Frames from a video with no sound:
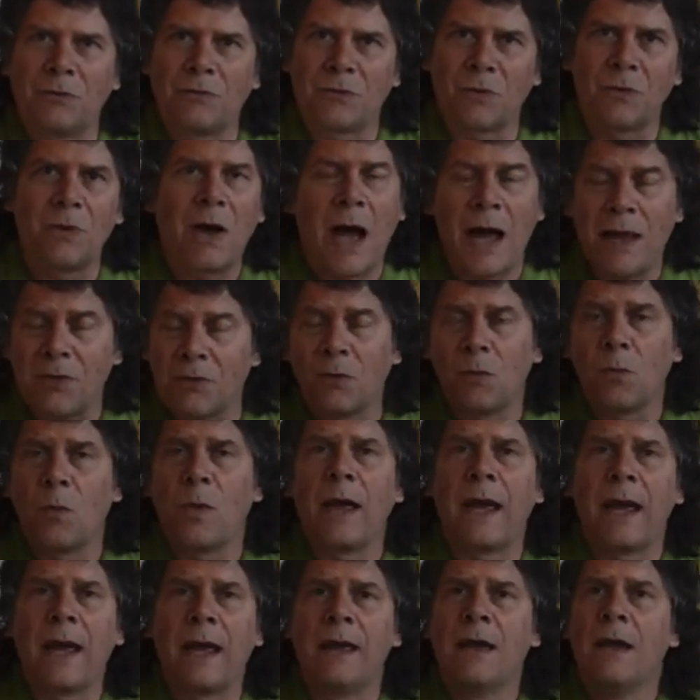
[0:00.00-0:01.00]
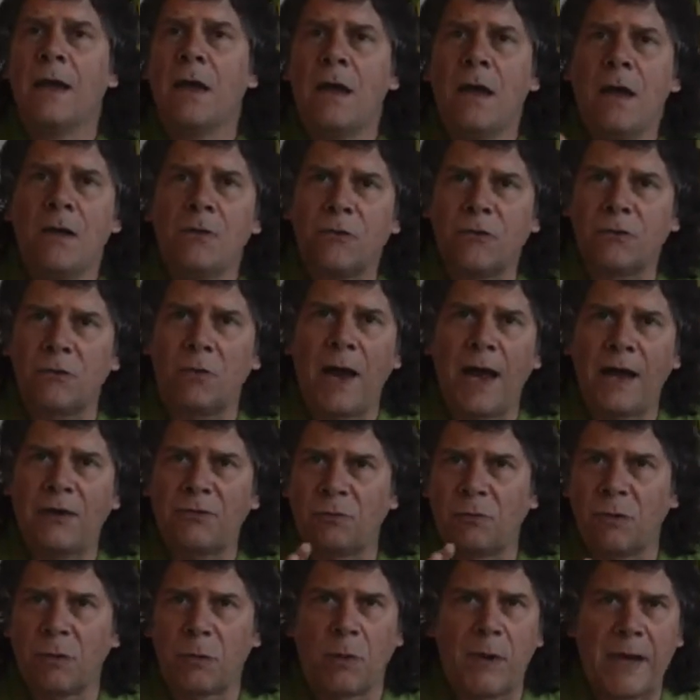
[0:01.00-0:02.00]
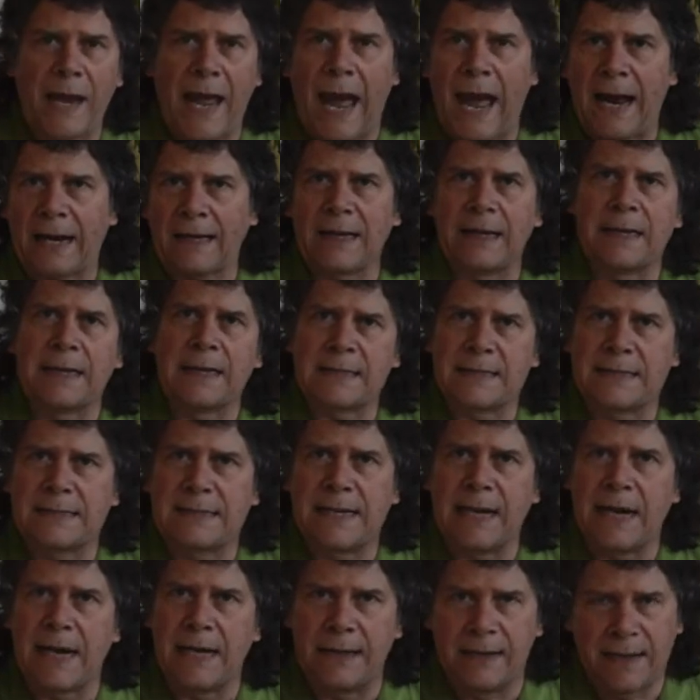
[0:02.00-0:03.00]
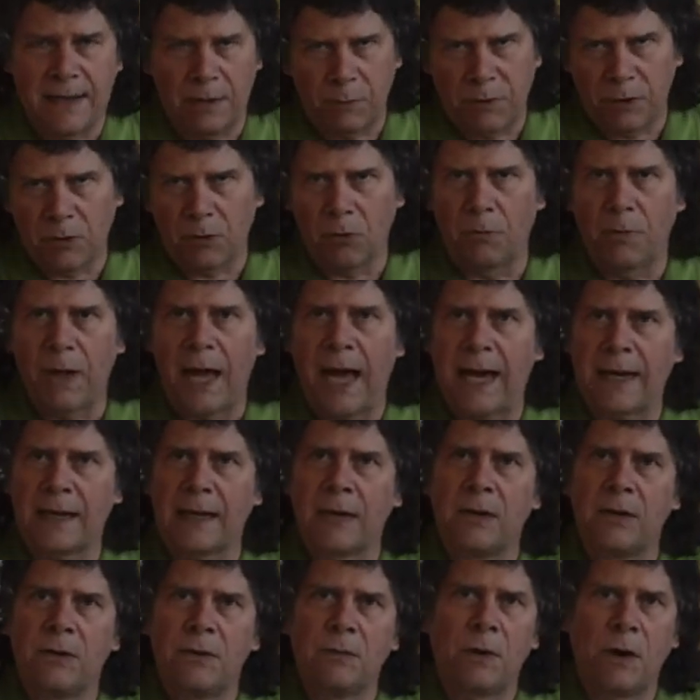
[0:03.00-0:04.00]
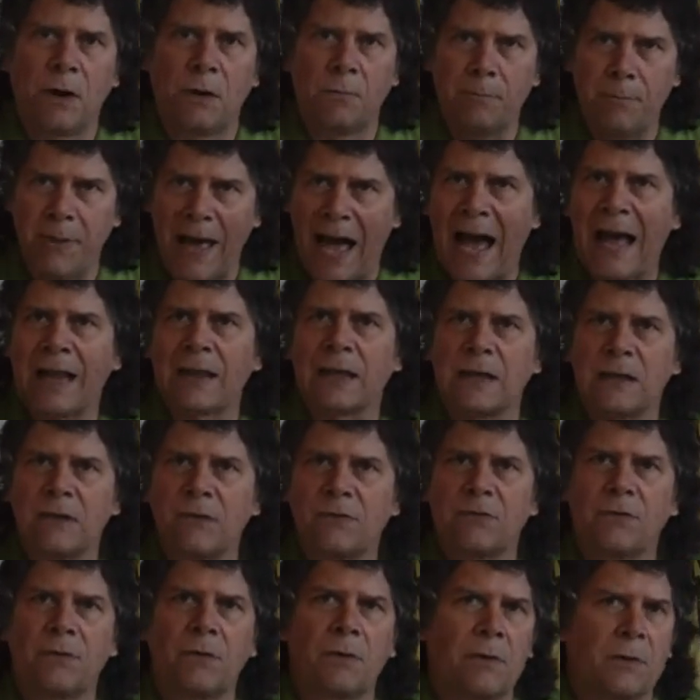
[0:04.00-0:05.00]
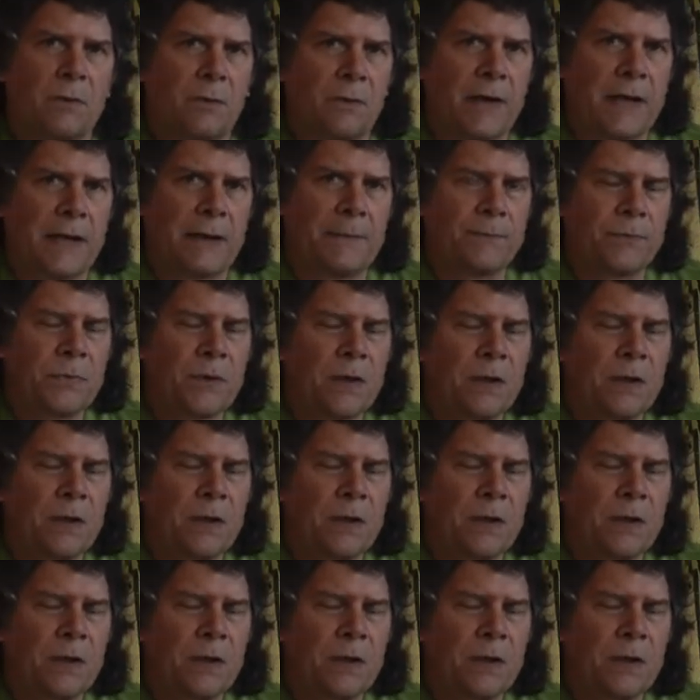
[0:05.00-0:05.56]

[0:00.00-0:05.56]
So either way, stress, we react and it's done. Then we go back into our balance sort of way.